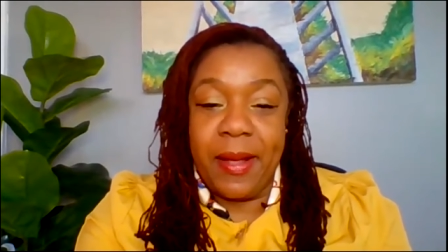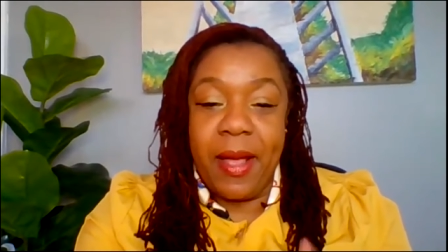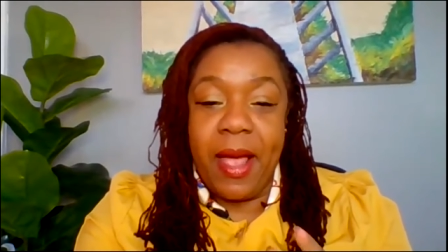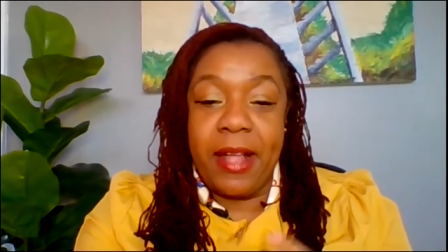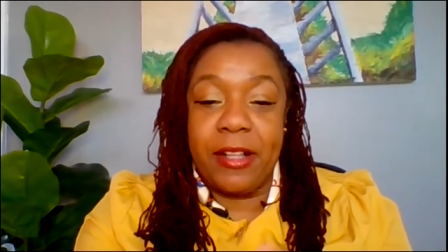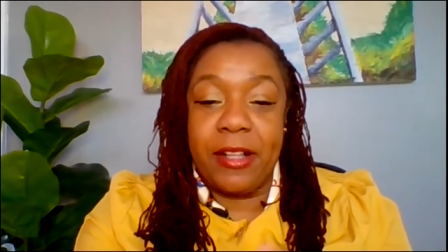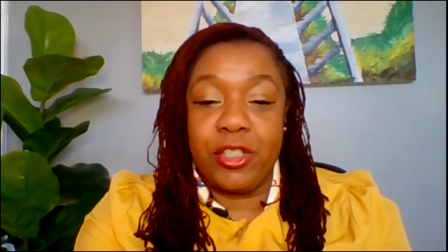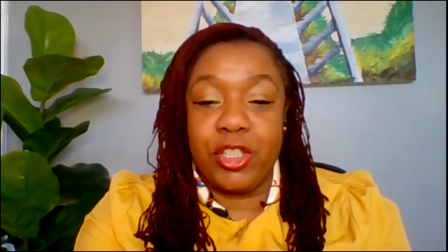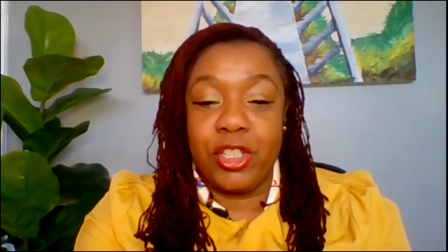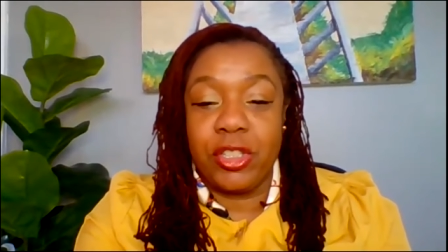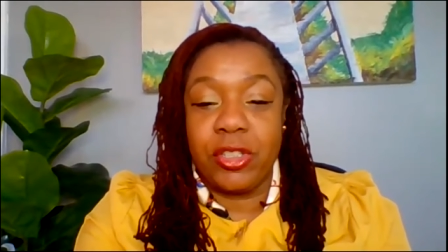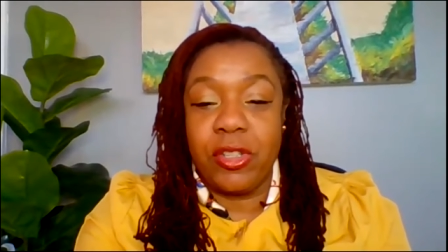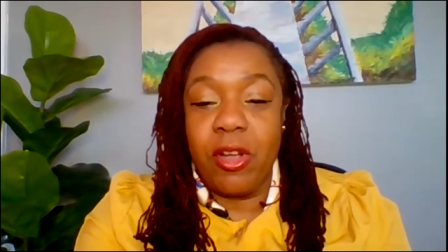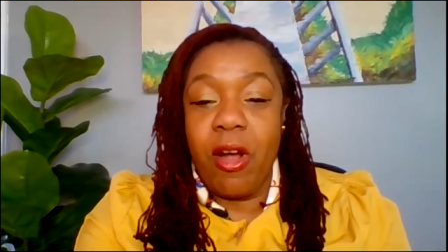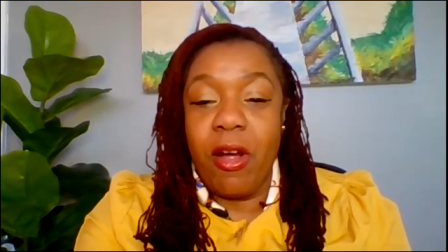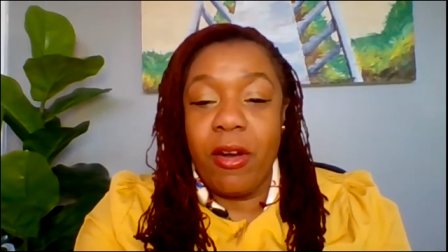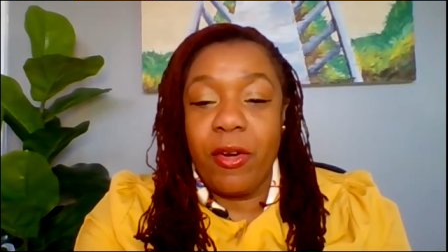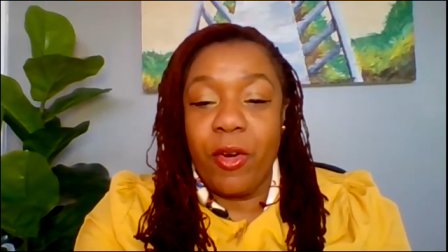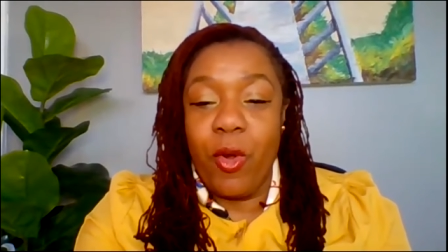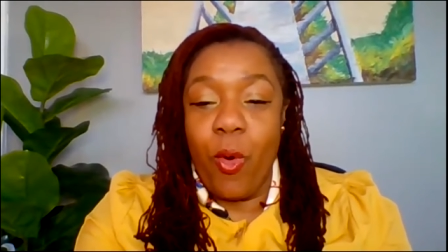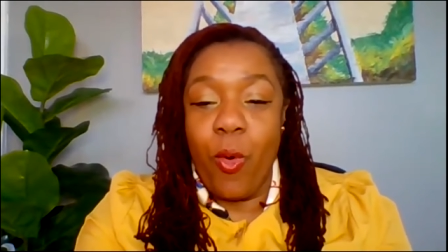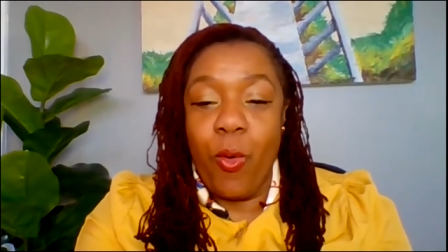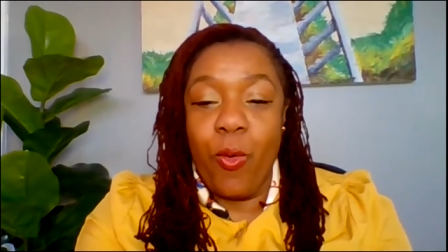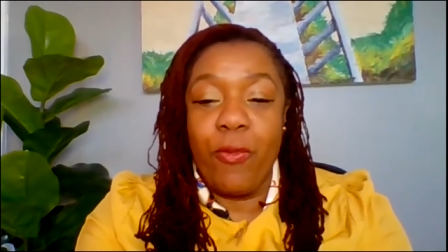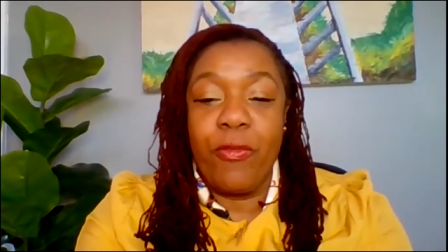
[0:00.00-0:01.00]
and
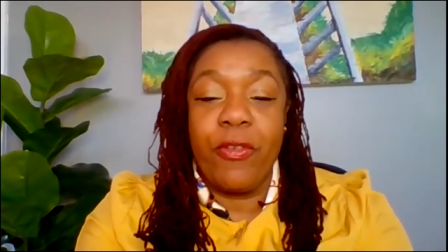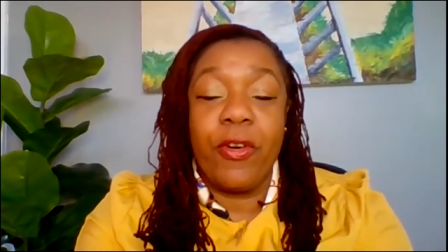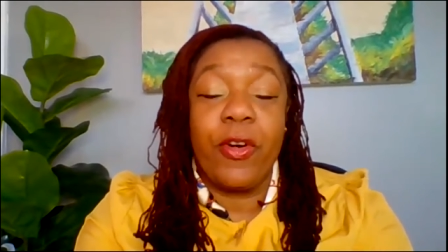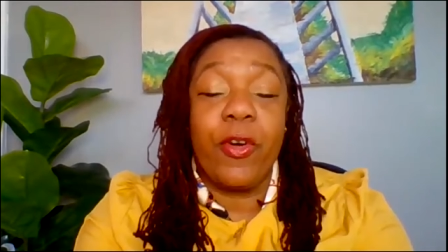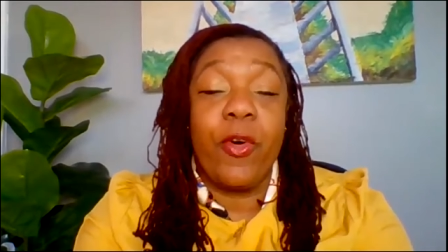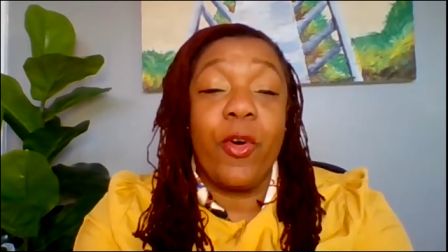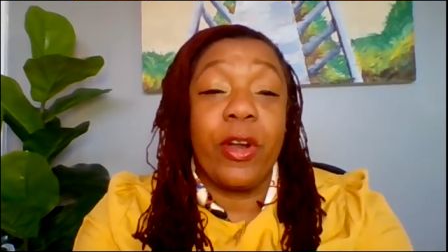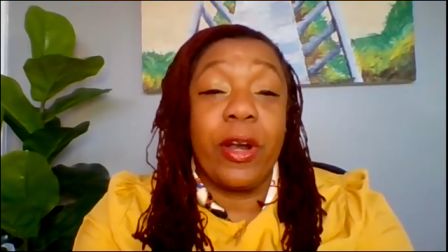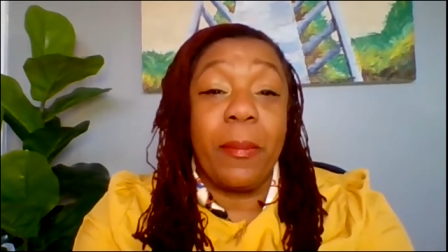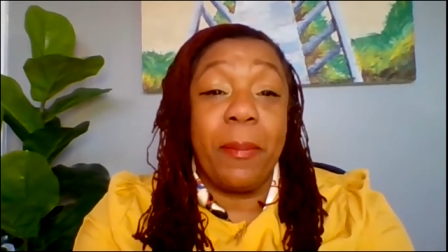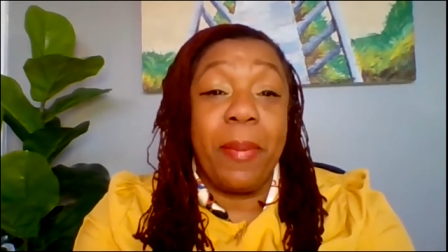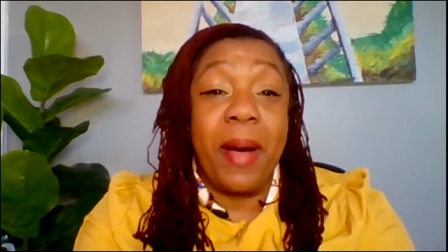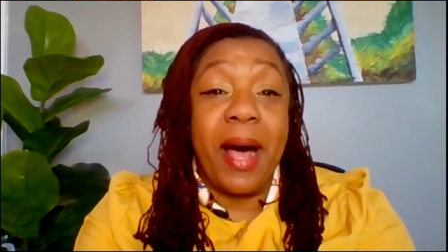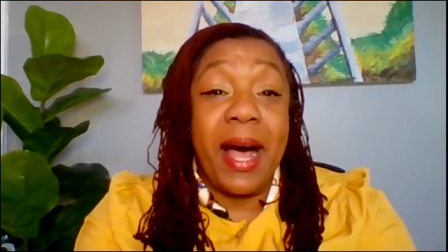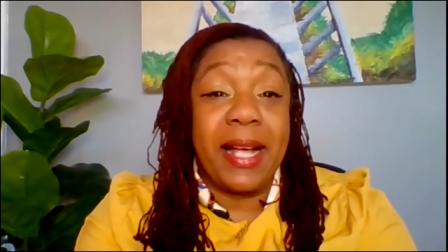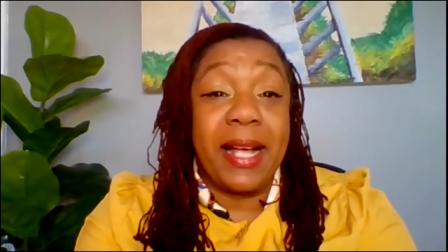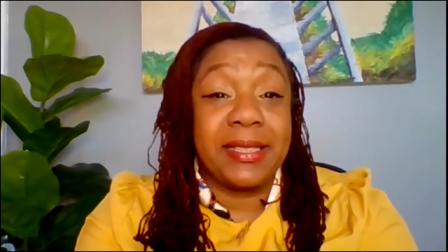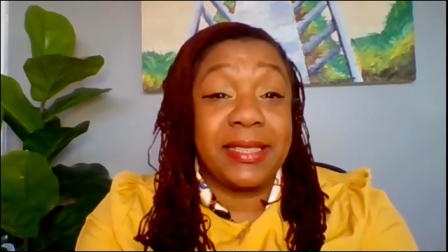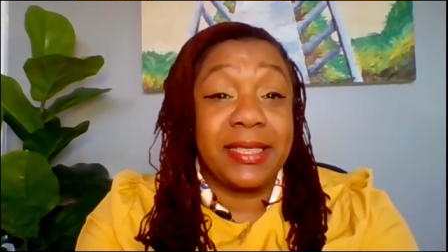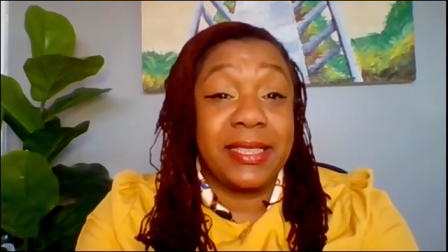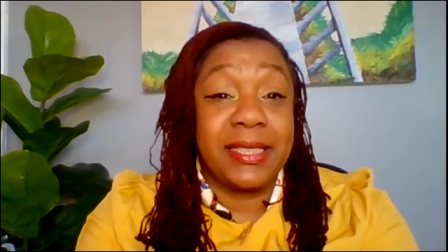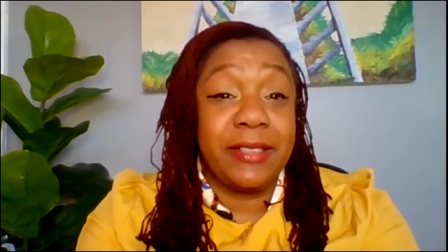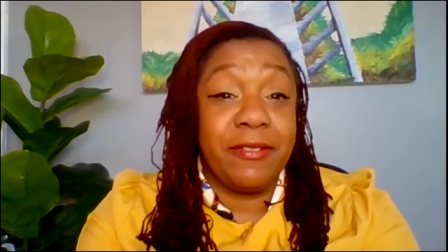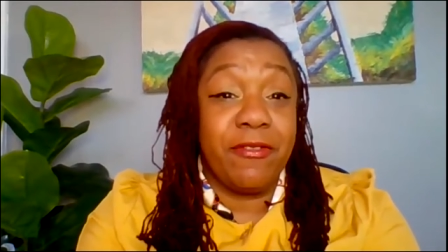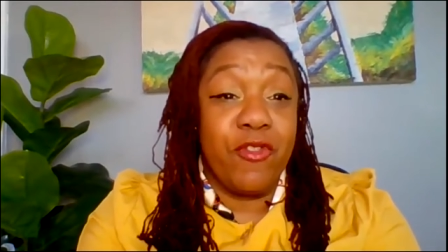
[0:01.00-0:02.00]
start over on a
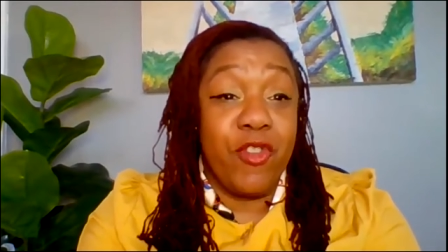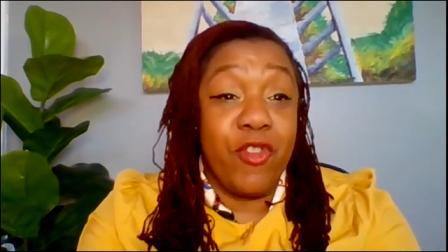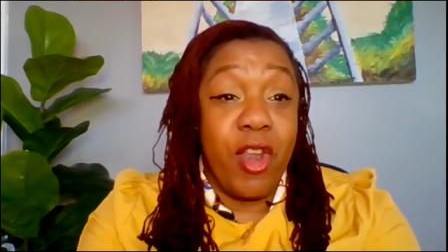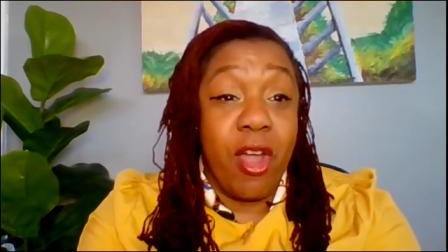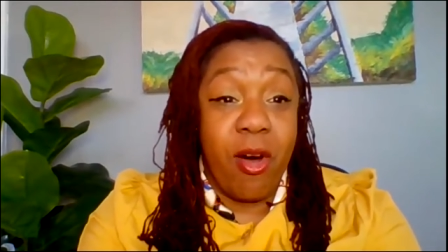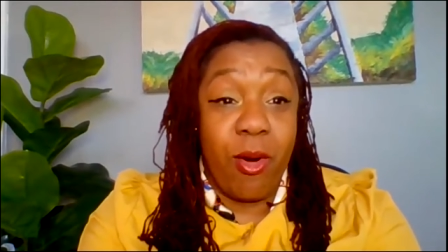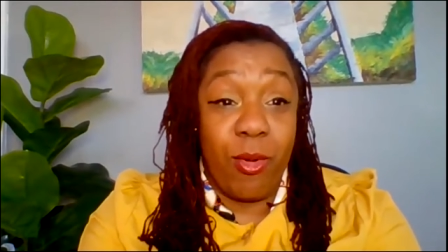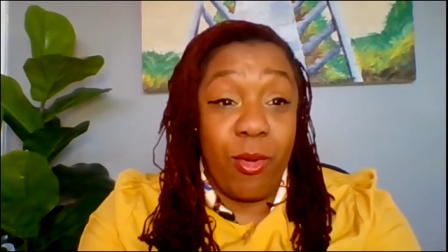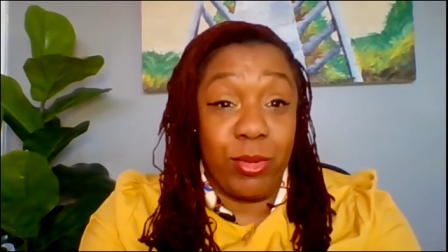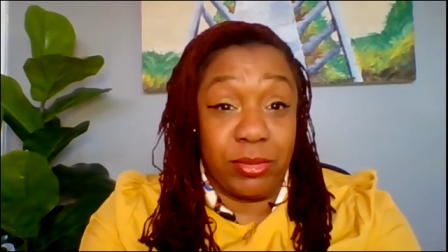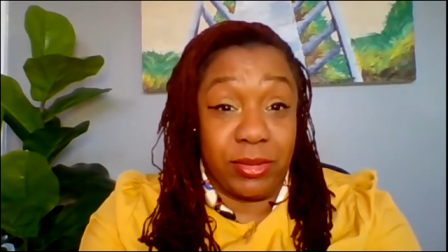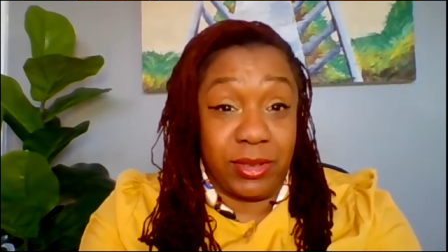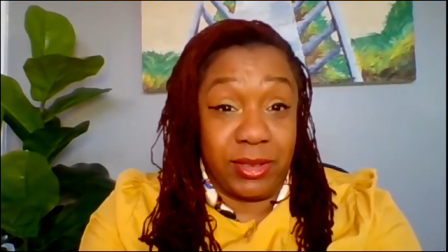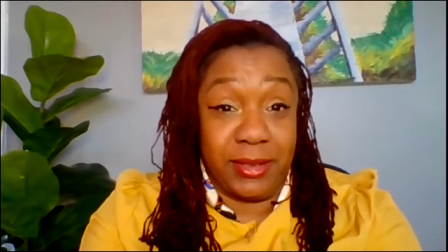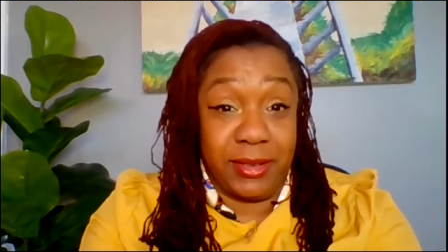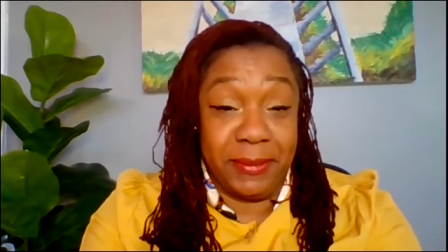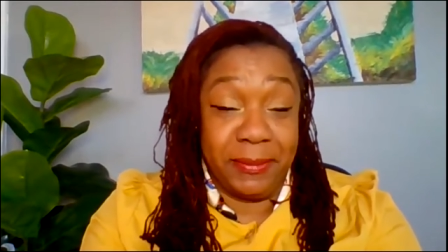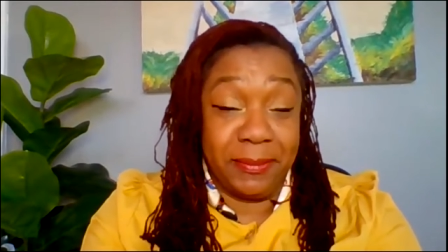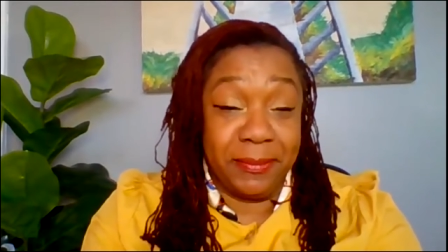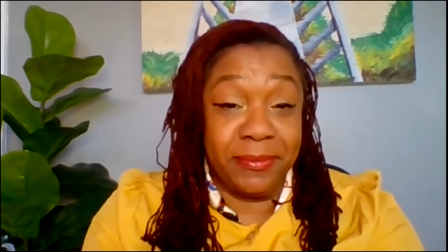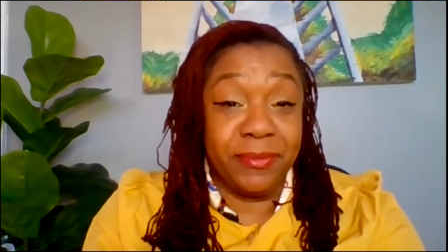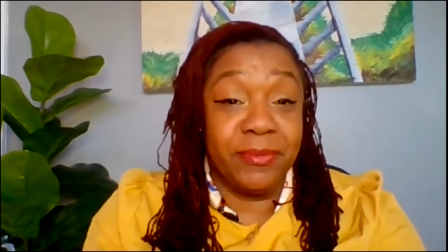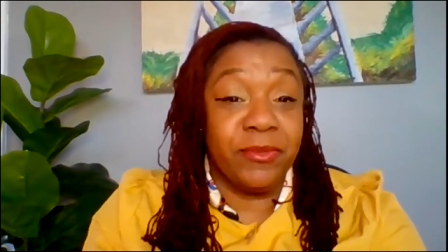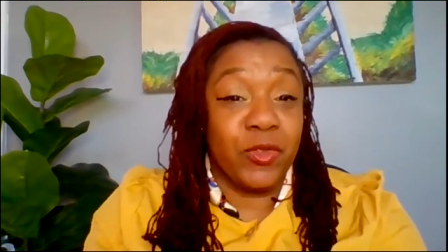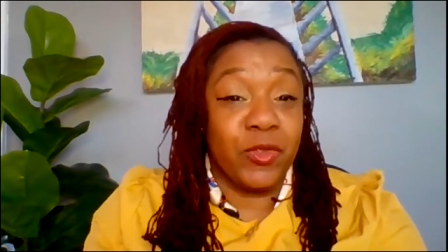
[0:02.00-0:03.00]
positive note.
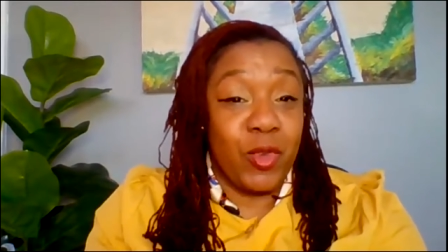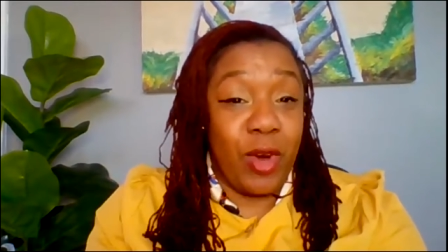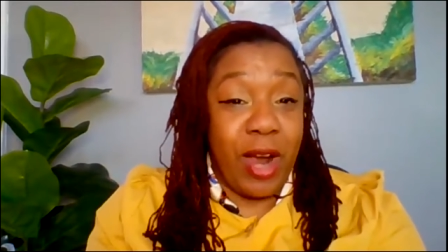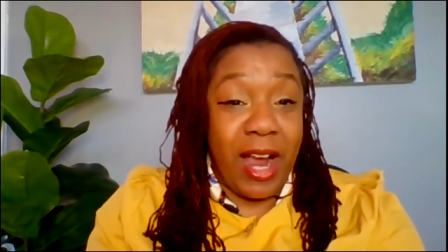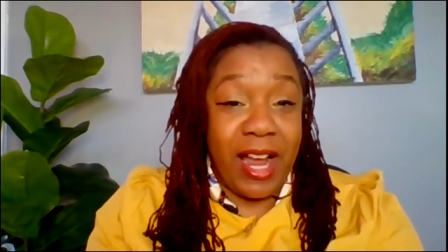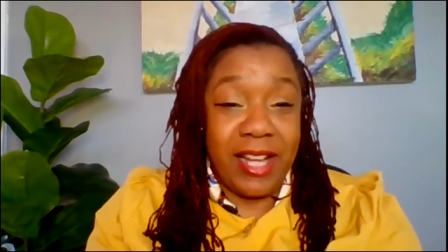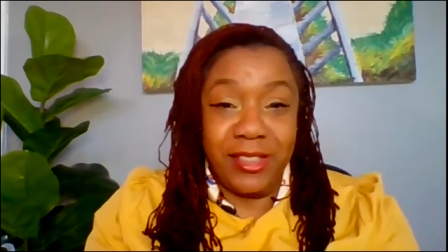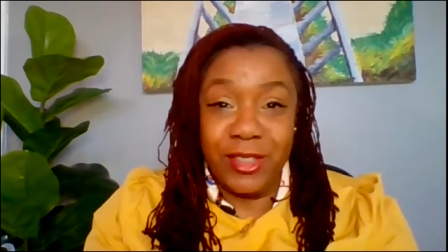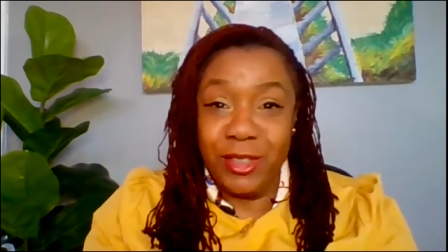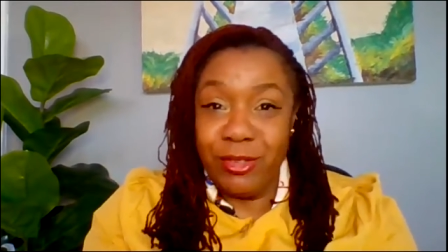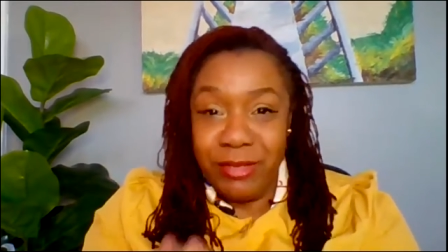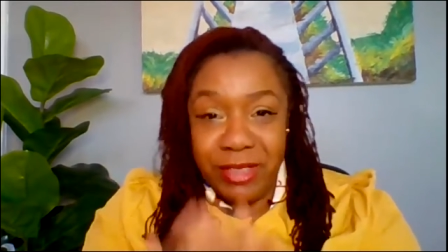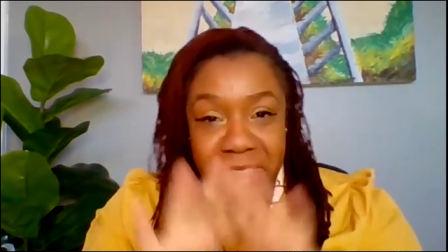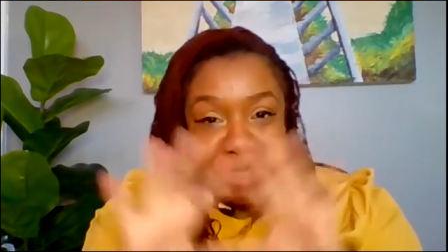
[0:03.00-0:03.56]
Right? So